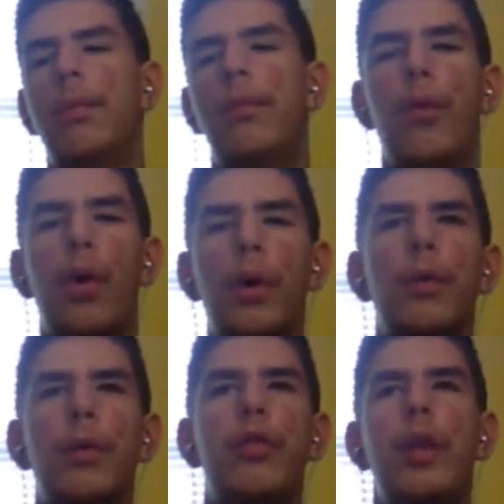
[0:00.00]

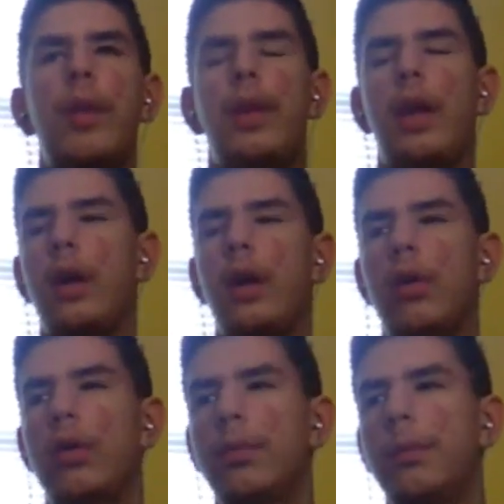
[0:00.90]
Former San
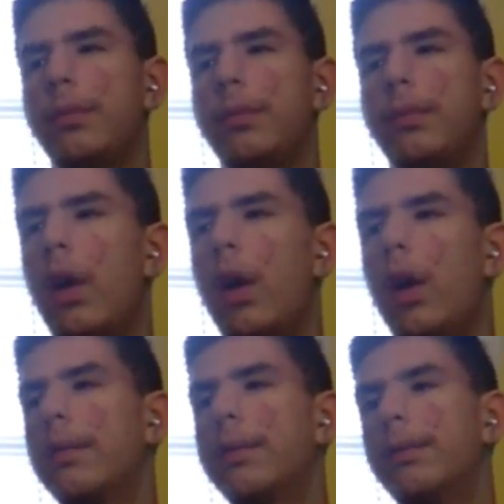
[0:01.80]
Diego,
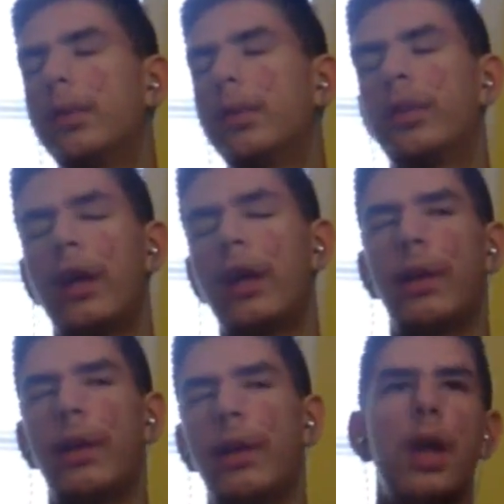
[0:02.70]
what's the guy's name?
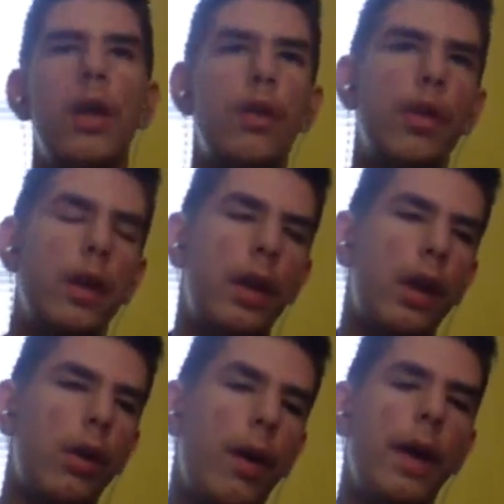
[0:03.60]
San Diego head
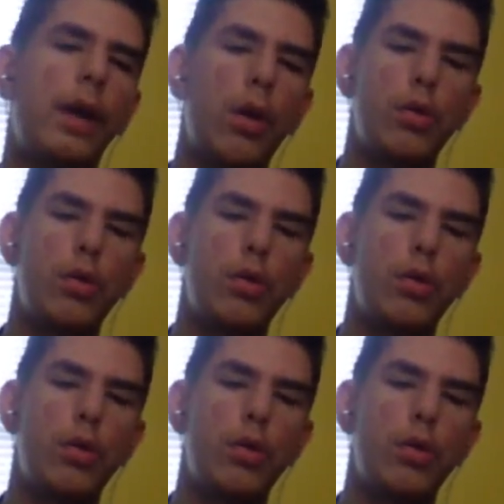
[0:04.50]
coach Mike